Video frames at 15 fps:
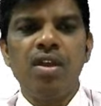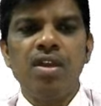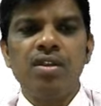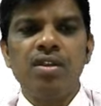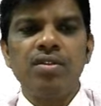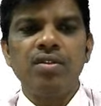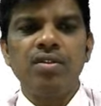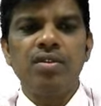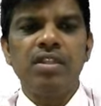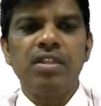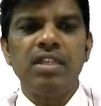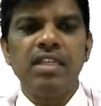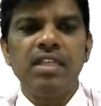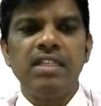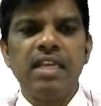so
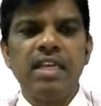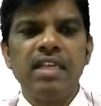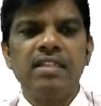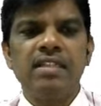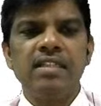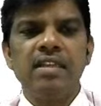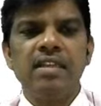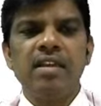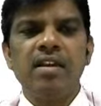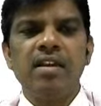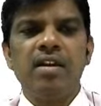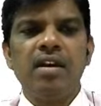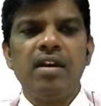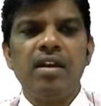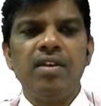this is
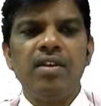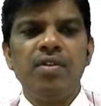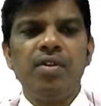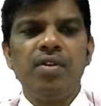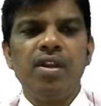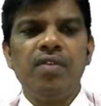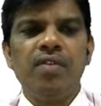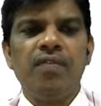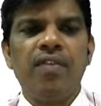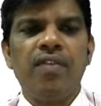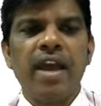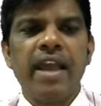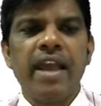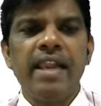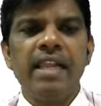
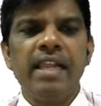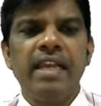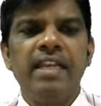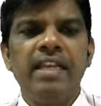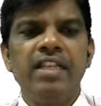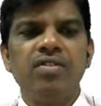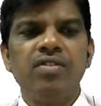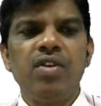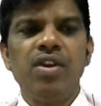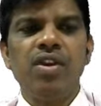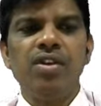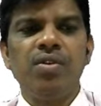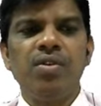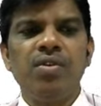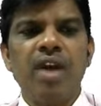nucleophile, it is going
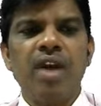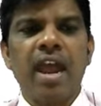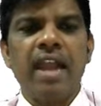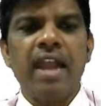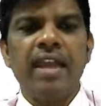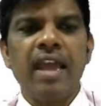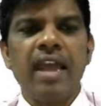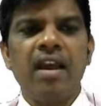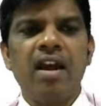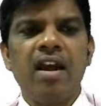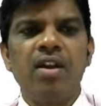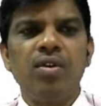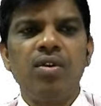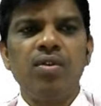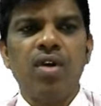to attack
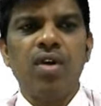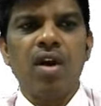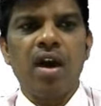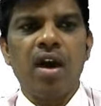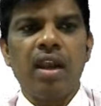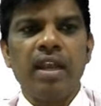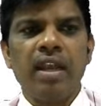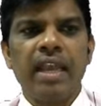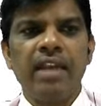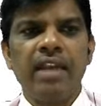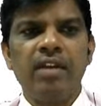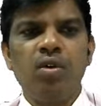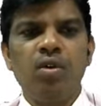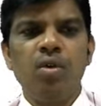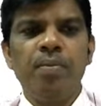onto alkane
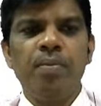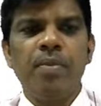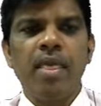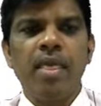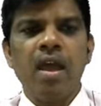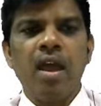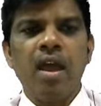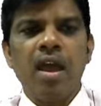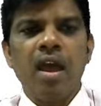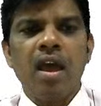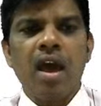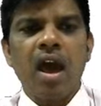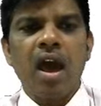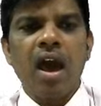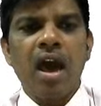group,
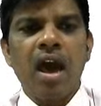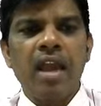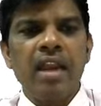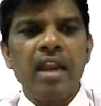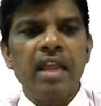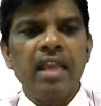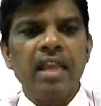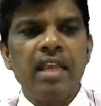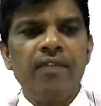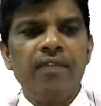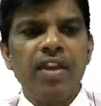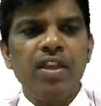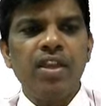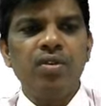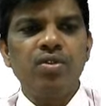or If I
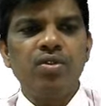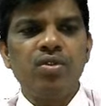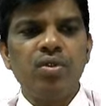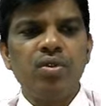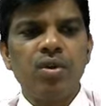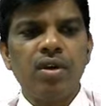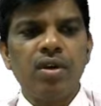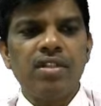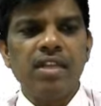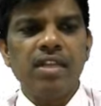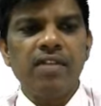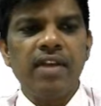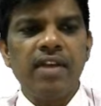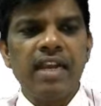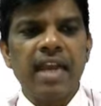use
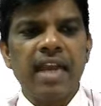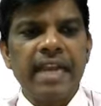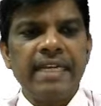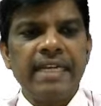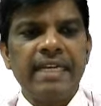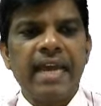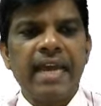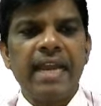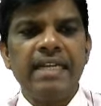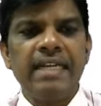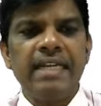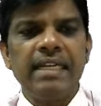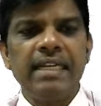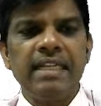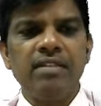silver nitrite,
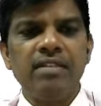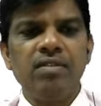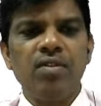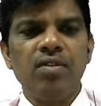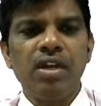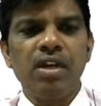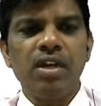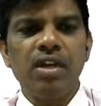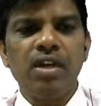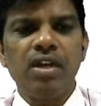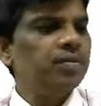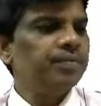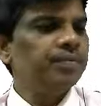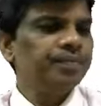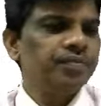it is going
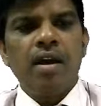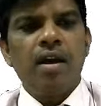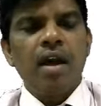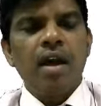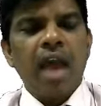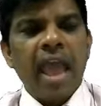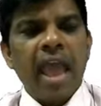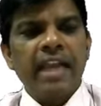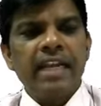to act